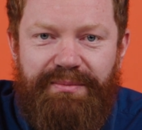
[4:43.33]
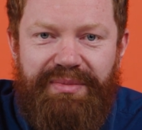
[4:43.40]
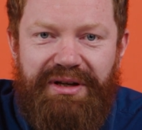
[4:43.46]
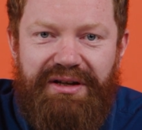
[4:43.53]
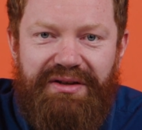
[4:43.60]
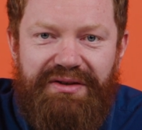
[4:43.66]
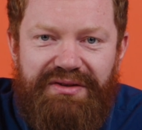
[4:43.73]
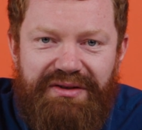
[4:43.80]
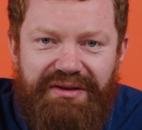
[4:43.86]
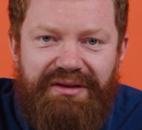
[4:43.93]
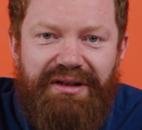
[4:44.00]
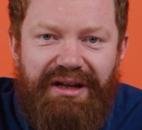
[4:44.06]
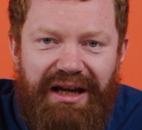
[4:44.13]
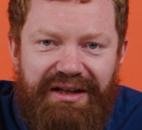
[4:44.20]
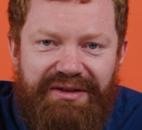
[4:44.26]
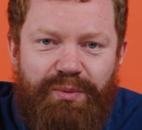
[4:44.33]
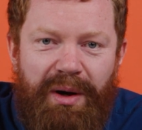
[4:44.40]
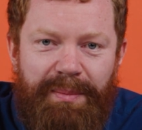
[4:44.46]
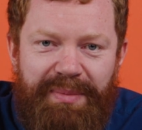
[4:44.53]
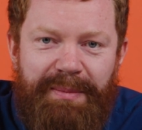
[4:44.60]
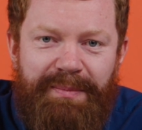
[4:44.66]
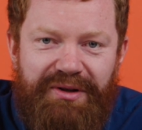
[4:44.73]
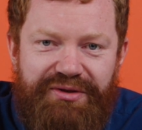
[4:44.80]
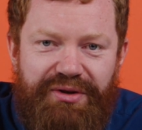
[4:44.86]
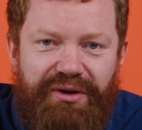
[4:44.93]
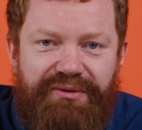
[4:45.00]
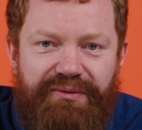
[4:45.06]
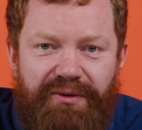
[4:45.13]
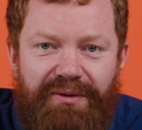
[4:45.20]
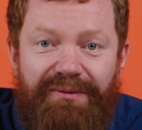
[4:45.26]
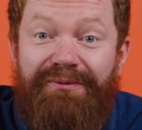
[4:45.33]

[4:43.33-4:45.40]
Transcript: because it's what people search for.